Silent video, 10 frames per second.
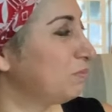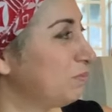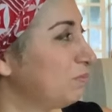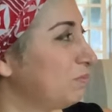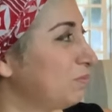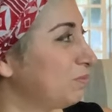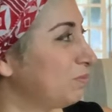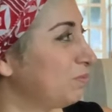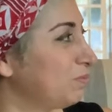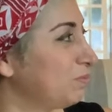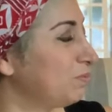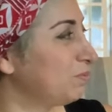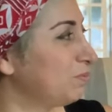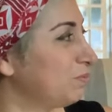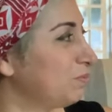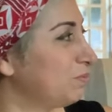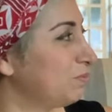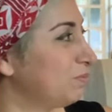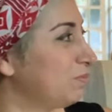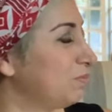
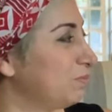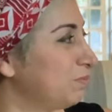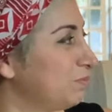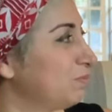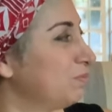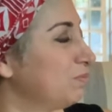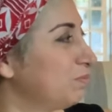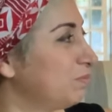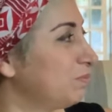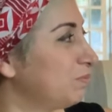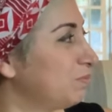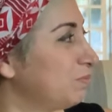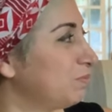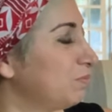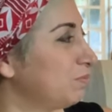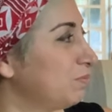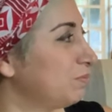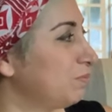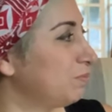No words are spoken by the person on screen.